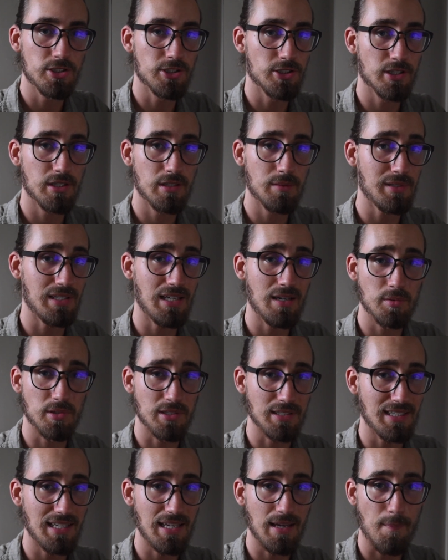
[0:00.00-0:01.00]
You're going to be able to
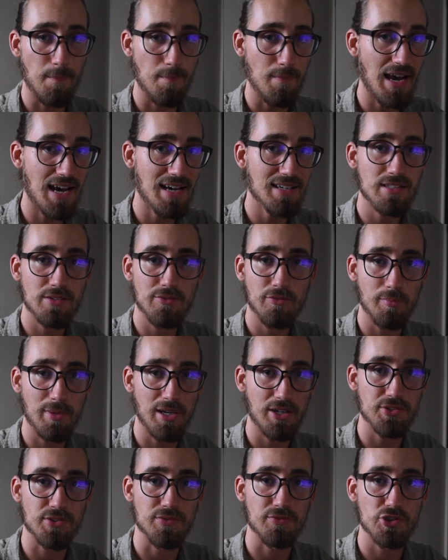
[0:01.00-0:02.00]
get massive
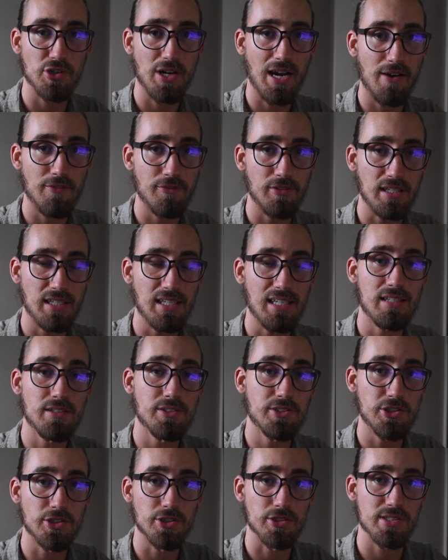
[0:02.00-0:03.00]
amounts of traffic
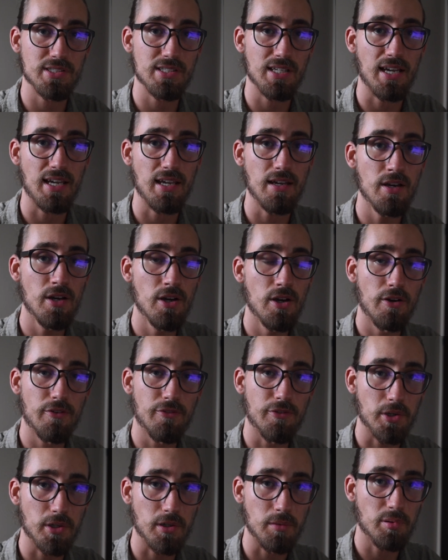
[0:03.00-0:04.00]
into your site
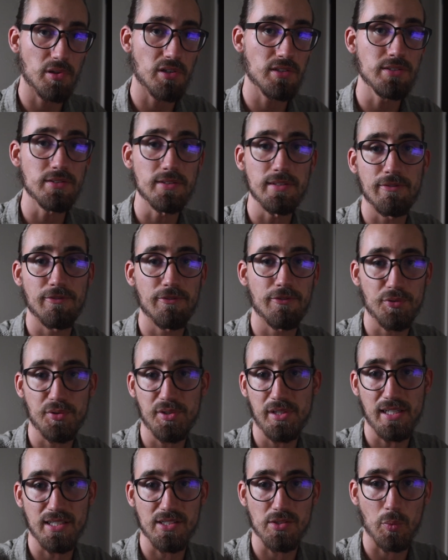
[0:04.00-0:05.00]
for completely
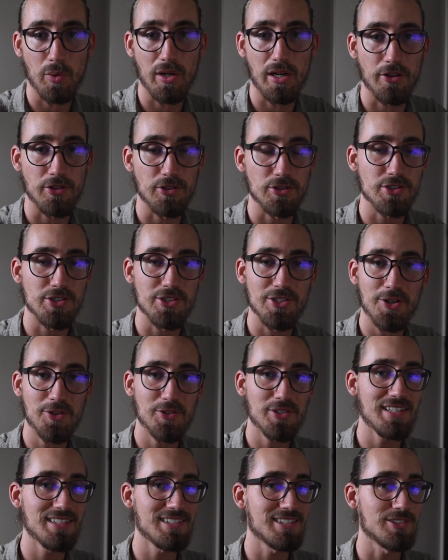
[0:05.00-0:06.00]
free as well. There's no
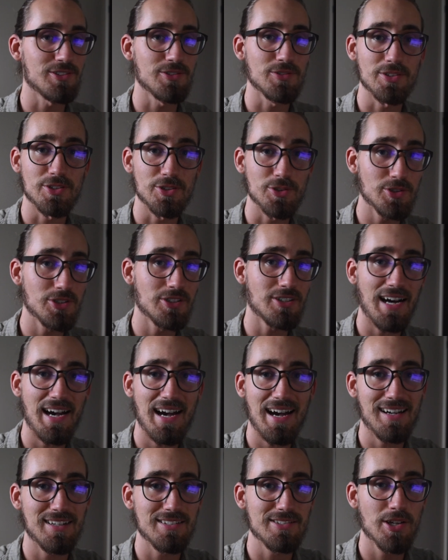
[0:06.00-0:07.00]
need to do Google
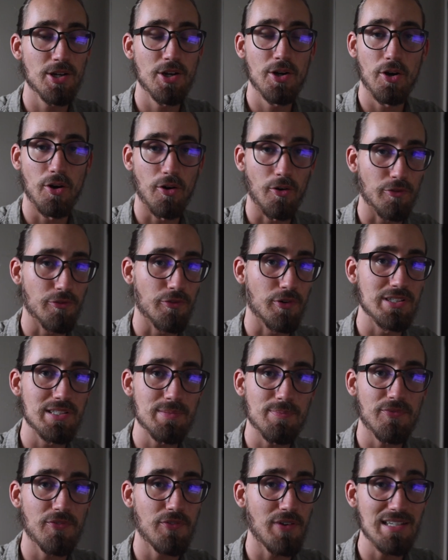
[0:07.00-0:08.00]
ads or
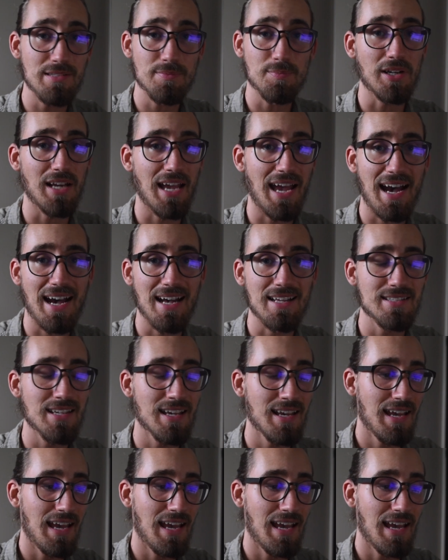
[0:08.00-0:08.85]
Facebook ads.